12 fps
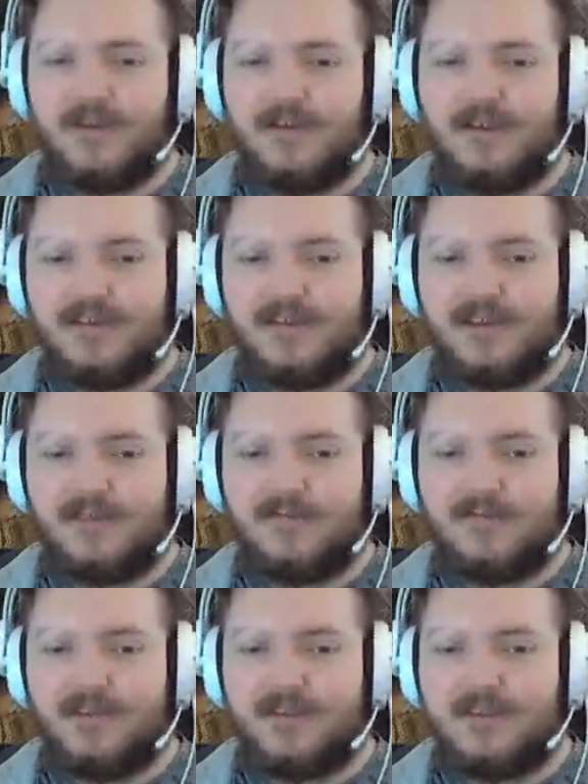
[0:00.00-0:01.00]
classic
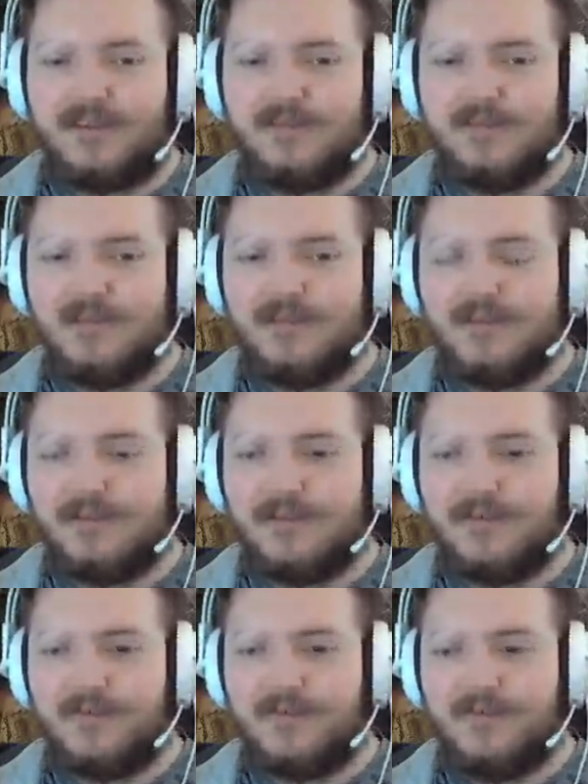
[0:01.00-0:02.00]
FMP teams. So,